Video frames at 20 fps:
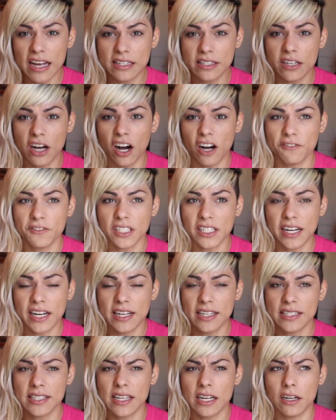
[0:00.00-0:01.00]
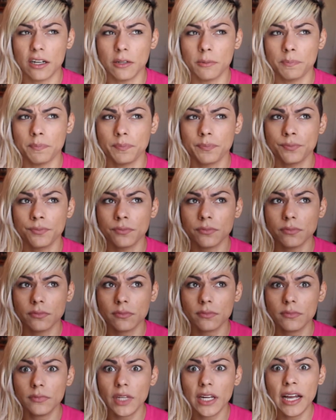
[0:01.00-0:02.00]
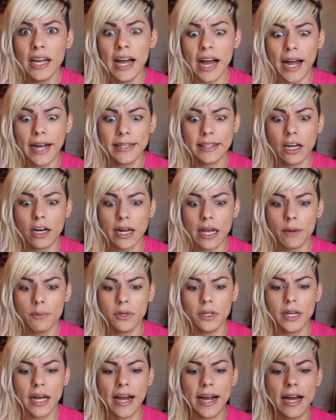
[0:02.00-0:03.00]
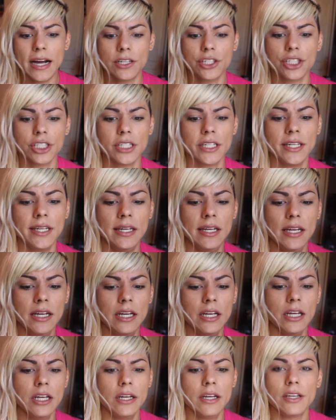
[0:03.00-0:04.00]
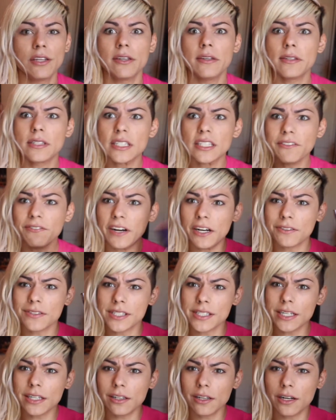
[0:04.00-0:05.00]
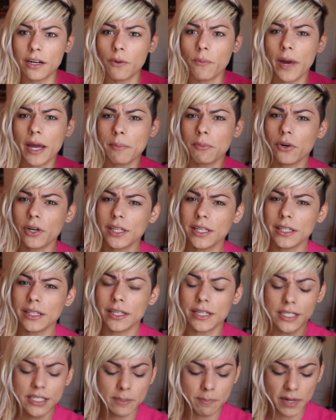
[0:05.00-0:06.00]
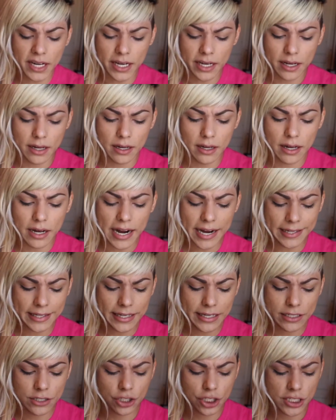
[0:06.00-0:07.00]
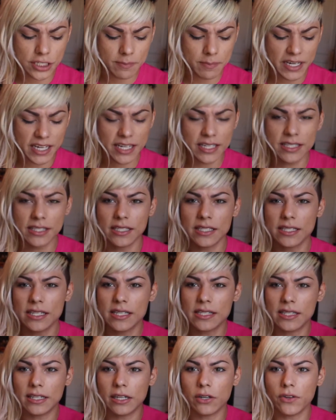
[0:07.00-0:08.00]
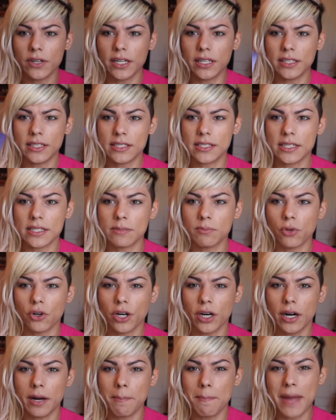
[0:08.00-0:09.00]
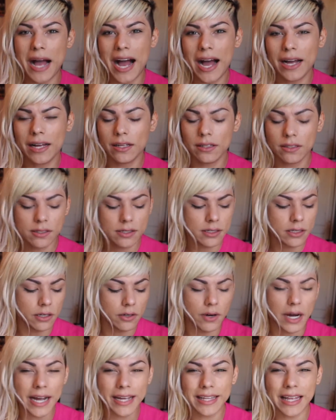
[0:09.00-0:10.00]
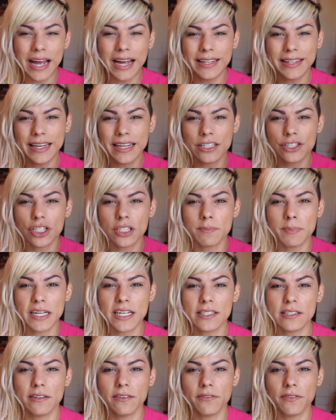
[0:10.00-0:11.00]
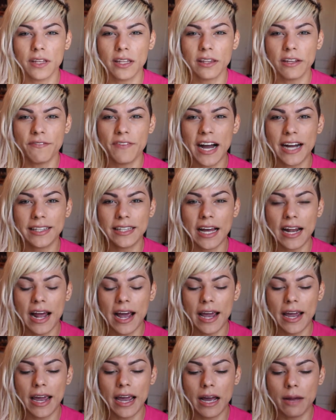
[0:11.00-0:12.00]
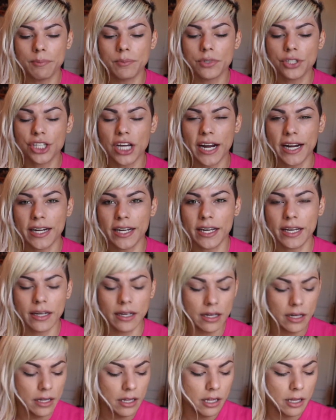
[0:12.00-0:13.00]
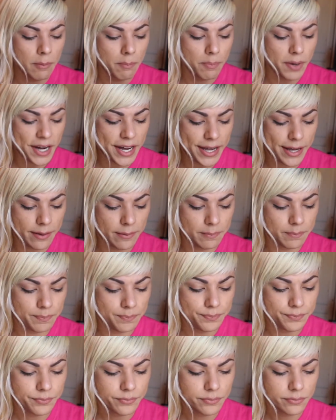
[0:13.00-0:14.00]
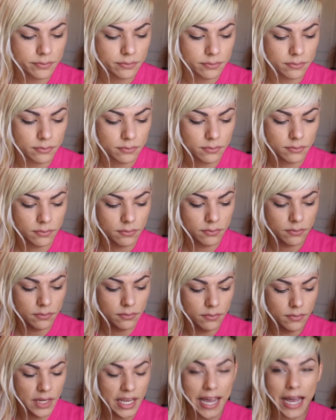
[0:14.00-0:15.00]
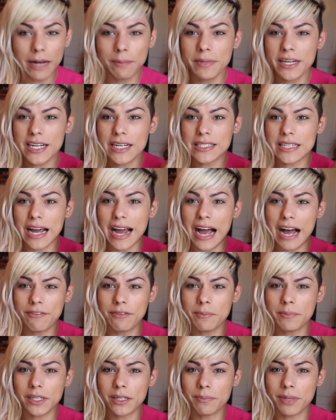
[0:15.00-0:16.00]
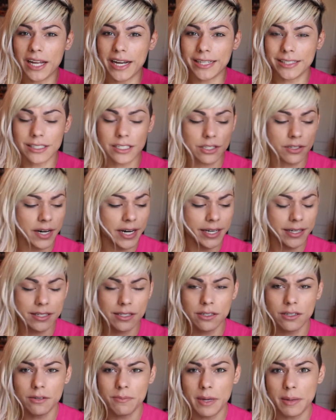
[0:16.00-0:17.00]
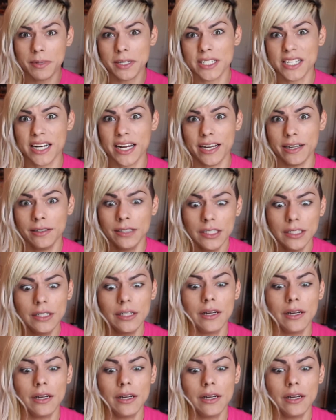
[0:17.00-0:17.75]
as often as I thought I would. I actually use the Found Sealer way more than this, but I think it's just because this is liquid and this is more matte, so I think it's just because of the fact that I am shiny, and because I haven't been applying this right until maybe today.